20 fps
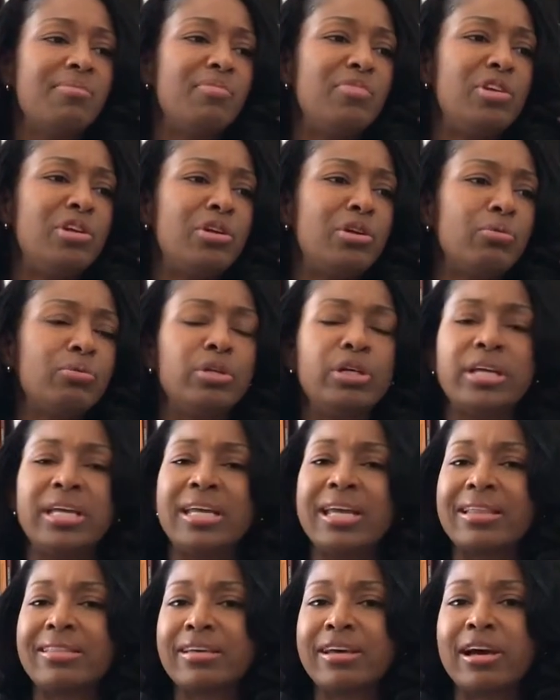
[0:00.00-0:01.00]

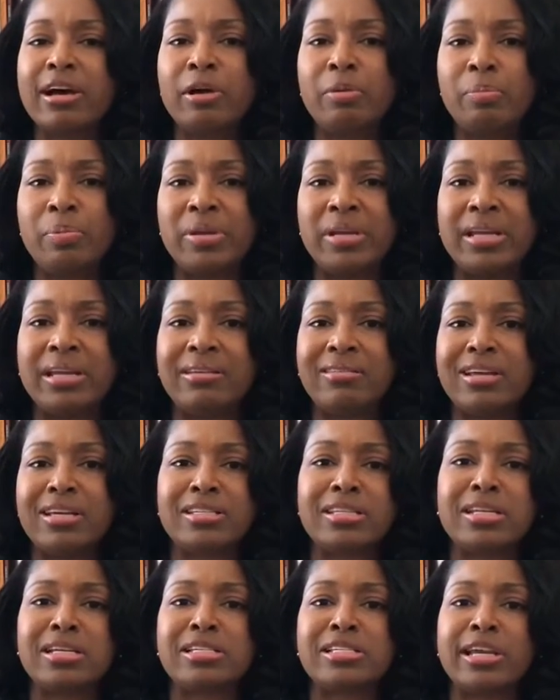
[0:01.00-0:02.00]
looking at the company
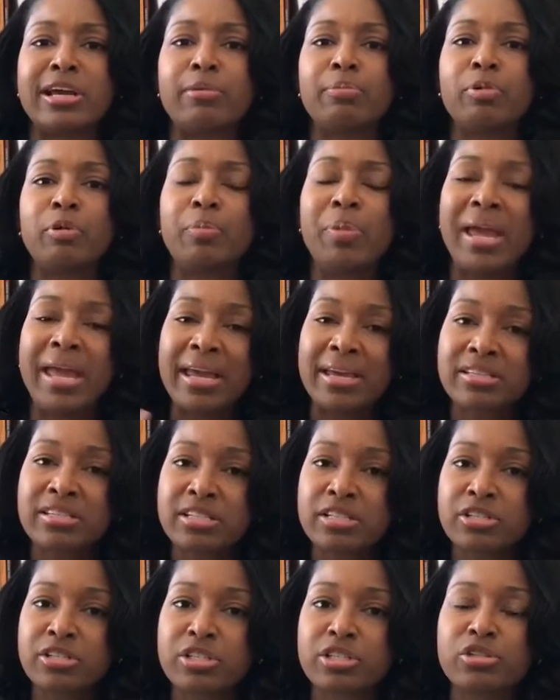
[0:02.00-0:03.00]
as an example, pay
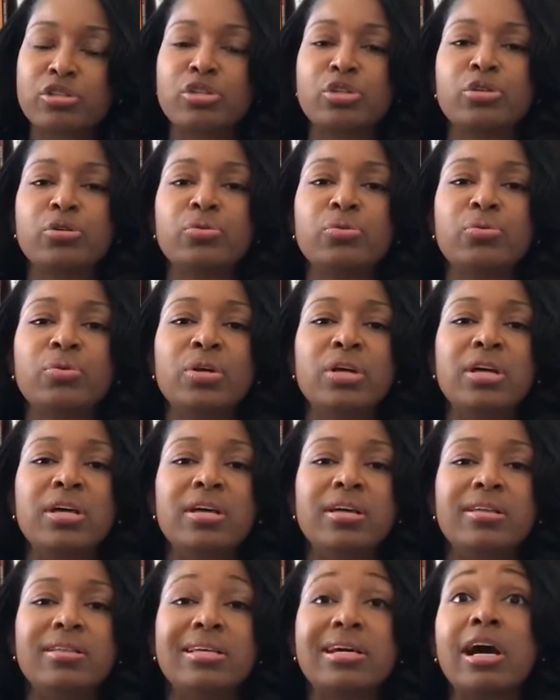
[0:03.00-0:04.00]
attention to
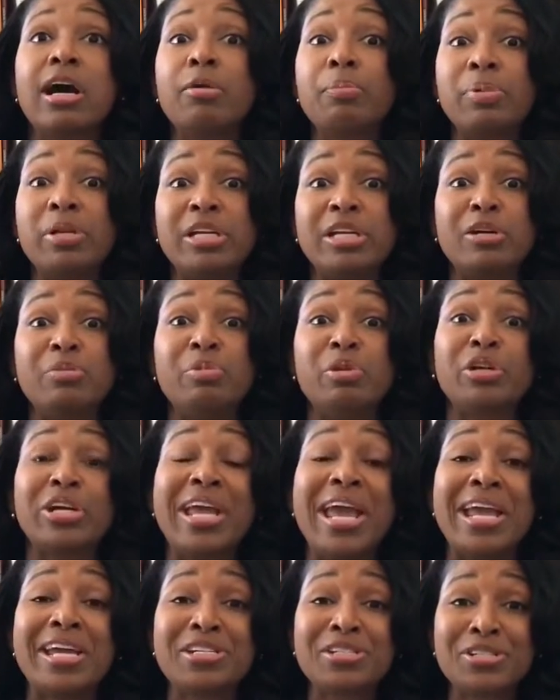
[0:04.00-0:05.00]
the company
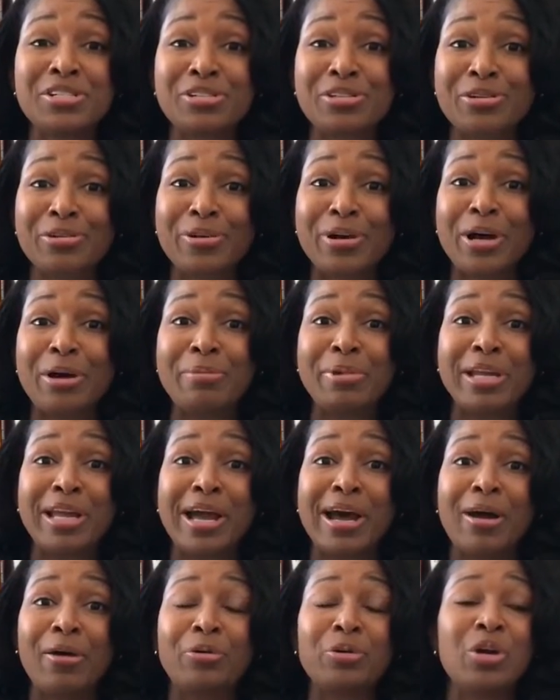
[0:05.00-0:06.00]
communications that are coming
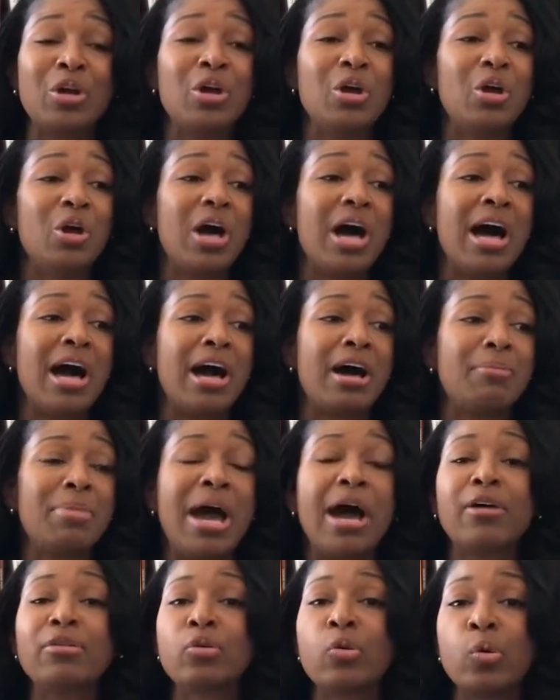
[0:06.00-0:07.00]
out,
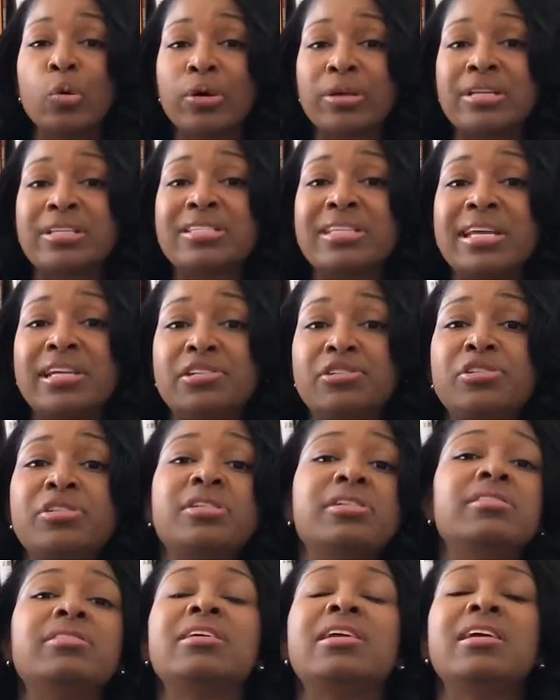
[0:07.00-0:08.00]
how the
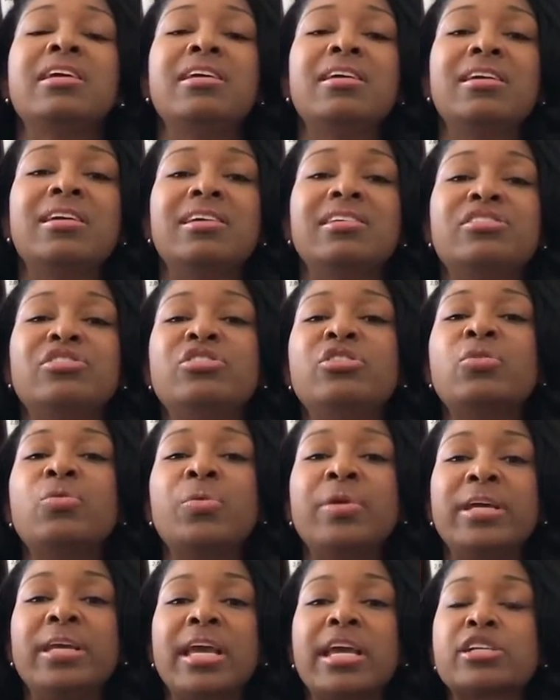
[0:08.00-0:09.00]
organization is
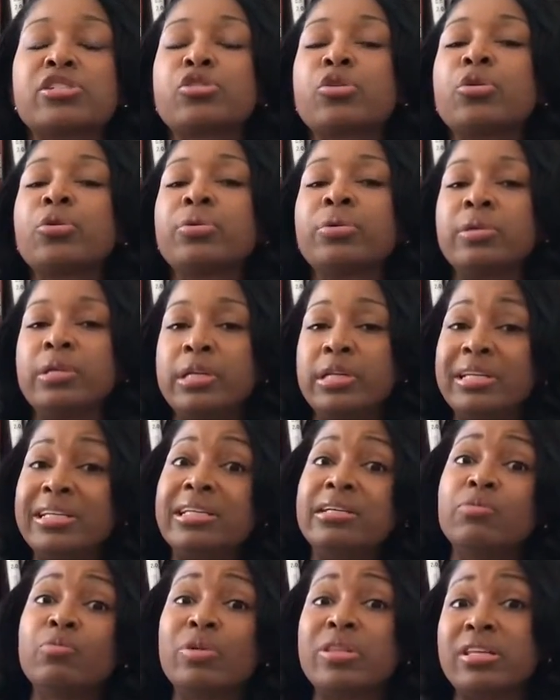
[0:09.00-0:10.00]
doing
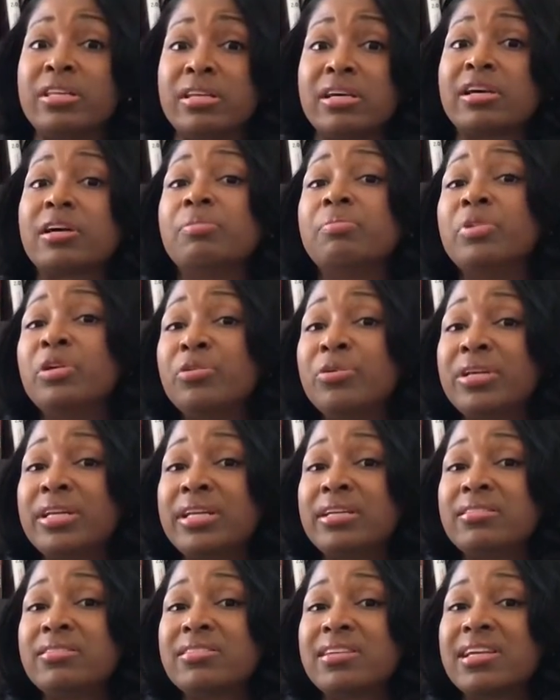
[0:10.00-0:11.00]
externally within the
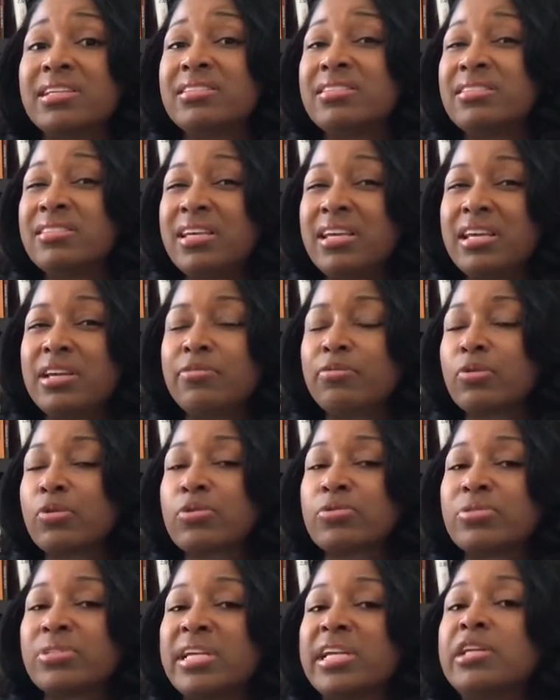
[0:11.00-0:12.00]
communities, and see if
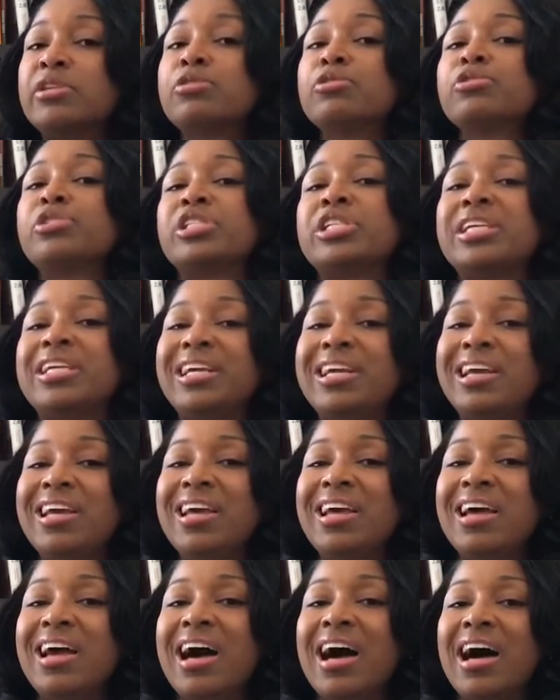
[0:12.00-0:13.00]
there's energy
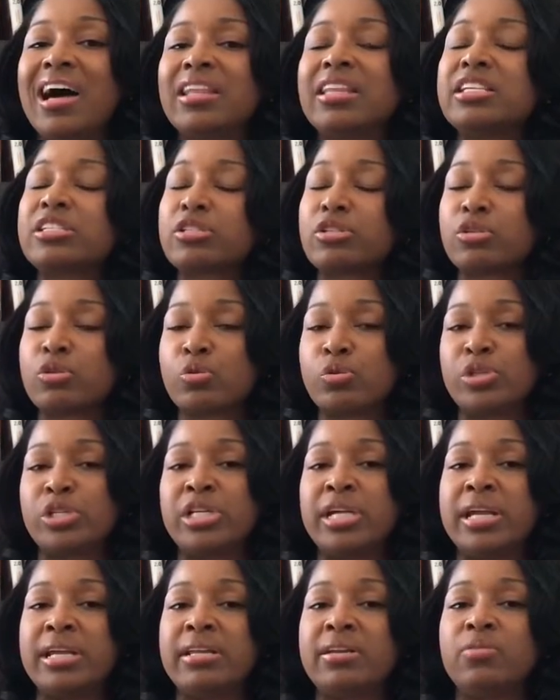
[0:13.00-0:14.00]
that's
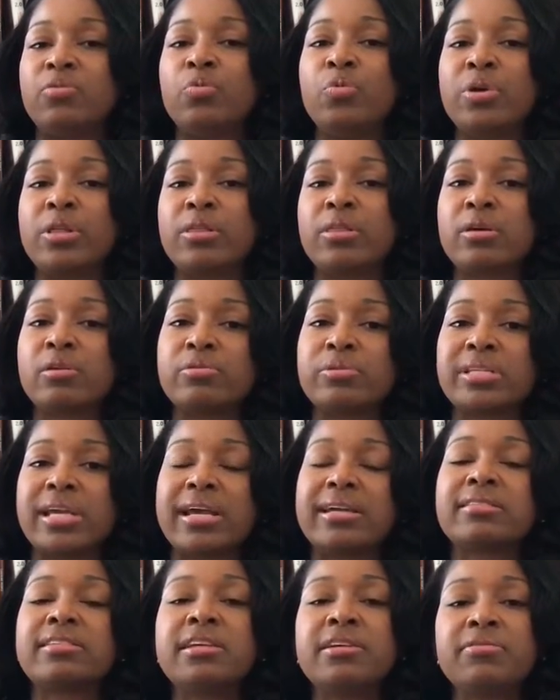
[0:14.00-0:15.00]
associated with those
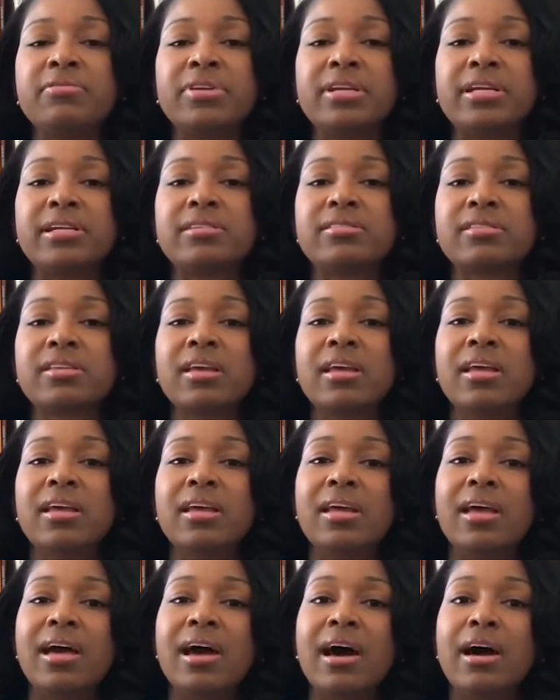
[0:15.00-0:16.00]
activities.
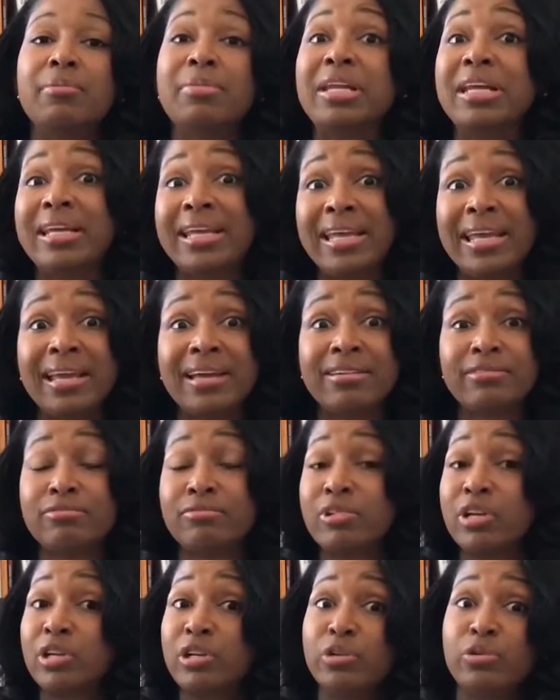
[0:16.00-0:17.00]
And
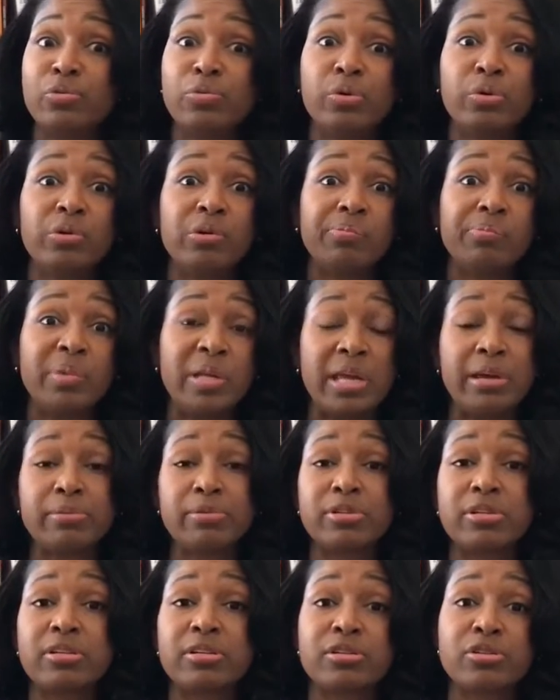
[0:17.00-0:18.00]
again, you will be
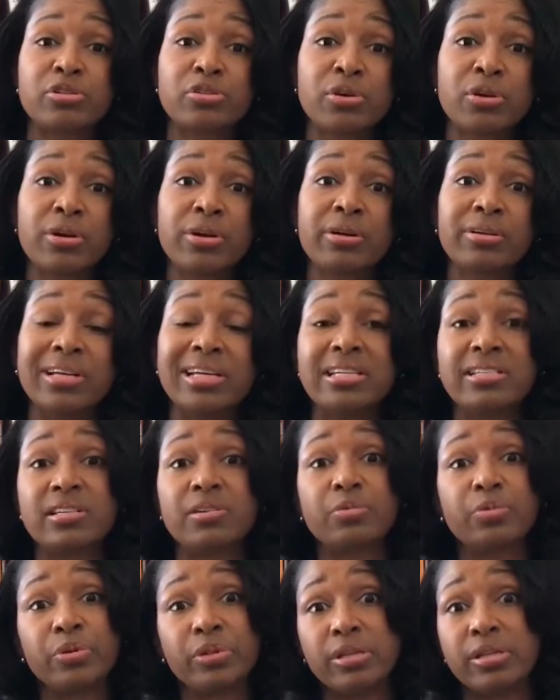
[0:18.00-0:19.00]
able to discern, is
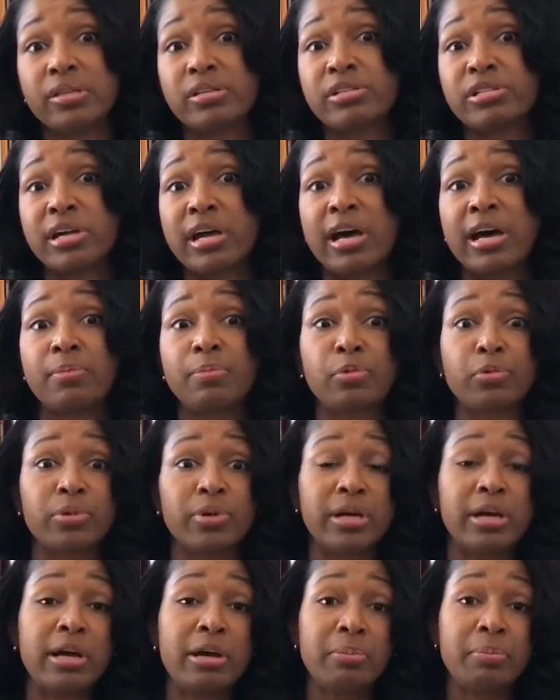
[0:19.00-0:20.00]
it really the job or
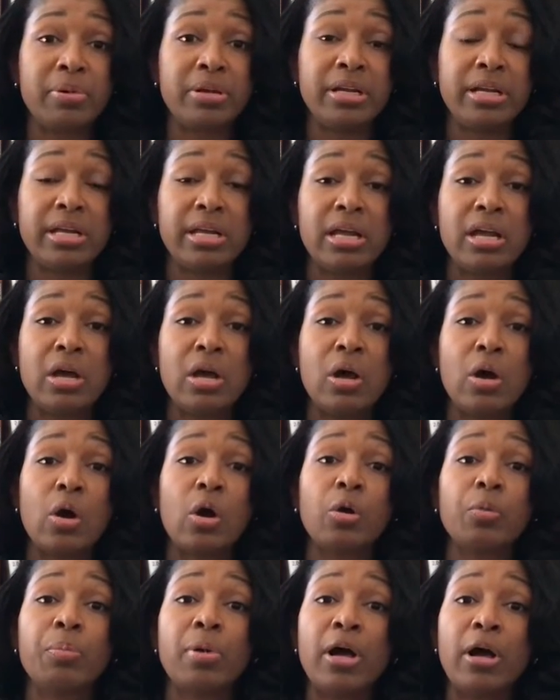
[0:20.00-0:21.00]
the company
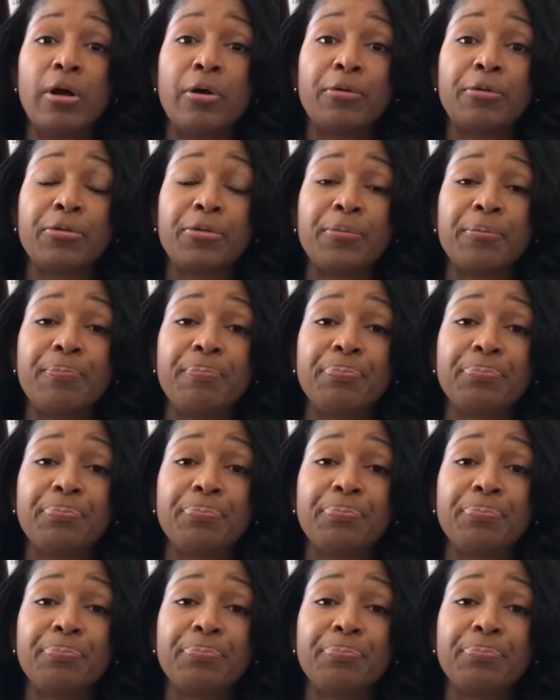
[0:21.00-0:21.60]
or both?